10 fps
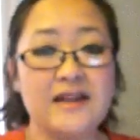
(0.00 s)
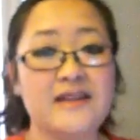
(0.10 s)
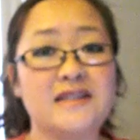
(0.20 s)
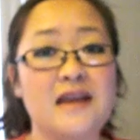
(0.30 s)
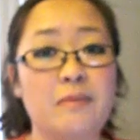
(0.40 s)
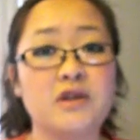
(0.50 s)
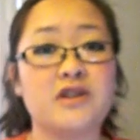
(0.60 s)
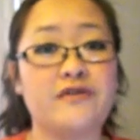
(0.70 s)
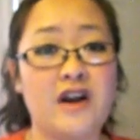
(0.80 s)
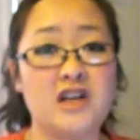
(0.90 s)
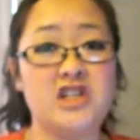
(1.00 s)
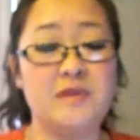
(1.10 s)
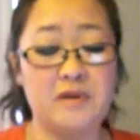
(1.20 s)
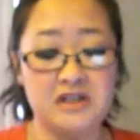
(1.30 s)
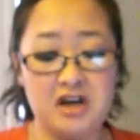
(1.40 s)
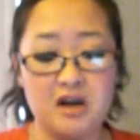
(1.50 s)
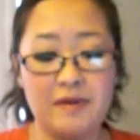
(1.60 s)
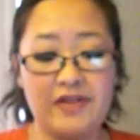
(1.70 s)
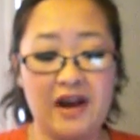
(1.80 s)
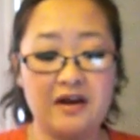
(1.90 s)
these samples are very cheap, and I'll talk
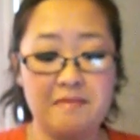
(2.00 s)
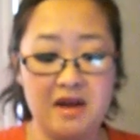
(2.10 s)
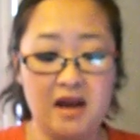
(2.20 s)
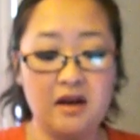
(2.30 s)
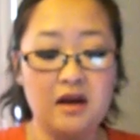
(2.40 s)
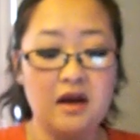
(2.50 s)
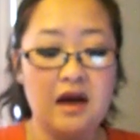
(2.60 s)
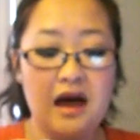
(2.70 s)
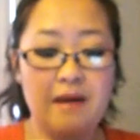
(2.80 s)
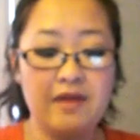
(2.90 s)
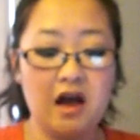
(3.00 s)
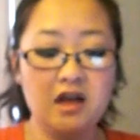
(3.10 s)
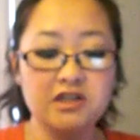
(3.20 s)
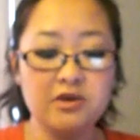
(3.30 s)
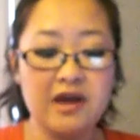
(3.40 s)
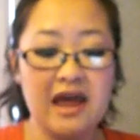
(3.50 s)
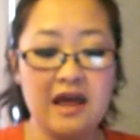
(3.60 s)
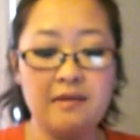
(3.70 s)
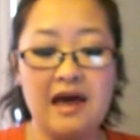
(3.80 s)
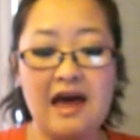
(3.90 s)
about that in a minute. They also
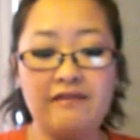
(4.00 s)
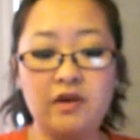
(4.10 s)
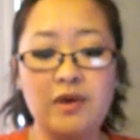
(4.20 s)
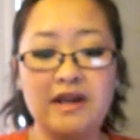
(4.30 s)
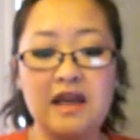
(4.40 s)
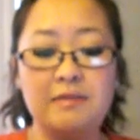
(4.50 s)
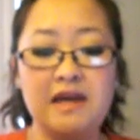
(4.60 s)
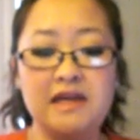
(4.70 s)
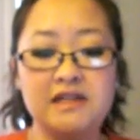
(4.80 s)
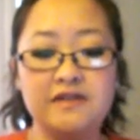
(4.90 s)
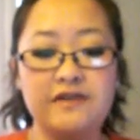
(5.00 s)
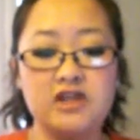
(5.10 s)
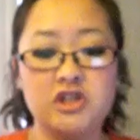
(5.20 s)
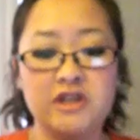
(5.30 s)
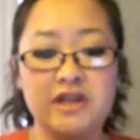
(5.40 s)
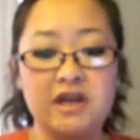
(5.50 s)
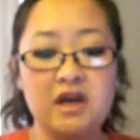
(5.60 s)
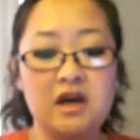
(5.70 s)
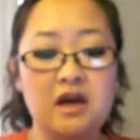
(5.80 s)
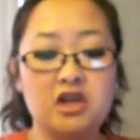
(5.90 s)
everyone came individually
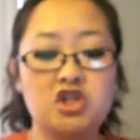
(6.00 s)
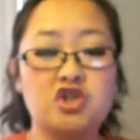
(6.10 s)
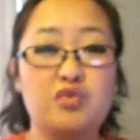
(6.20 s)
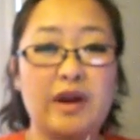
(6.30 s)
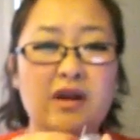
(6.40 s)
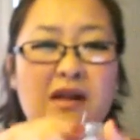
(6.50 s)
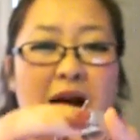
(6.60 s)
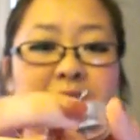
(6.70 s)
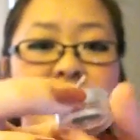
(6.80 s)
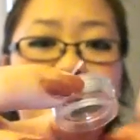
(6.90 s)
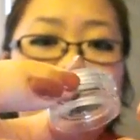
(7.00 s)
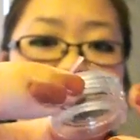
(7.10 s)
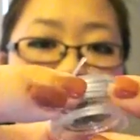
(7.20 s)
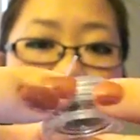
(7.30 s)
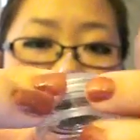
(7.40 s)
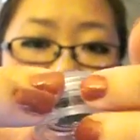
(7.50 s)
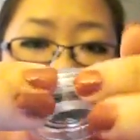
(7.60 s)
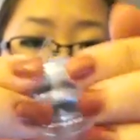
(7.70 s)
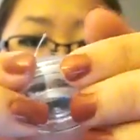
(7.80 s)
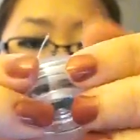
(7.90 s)
shrink wrapped in this
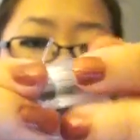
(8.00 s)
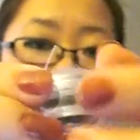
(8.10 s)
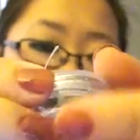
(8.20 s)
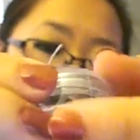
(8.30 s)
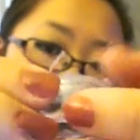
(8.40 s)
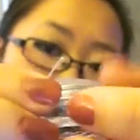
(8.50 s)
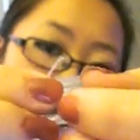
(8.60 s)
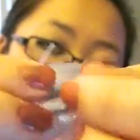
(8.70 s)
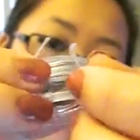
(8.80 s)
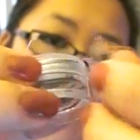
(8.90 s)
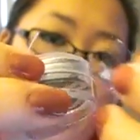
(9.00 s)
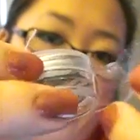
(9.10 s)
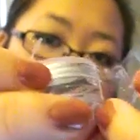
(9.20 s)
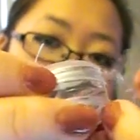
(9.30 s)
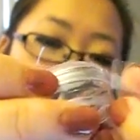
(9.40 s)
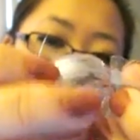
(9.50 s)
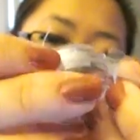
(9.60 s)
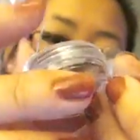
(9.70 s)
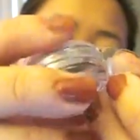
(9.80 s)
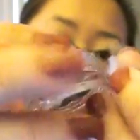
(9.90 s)
plastic where you just tear off the perforation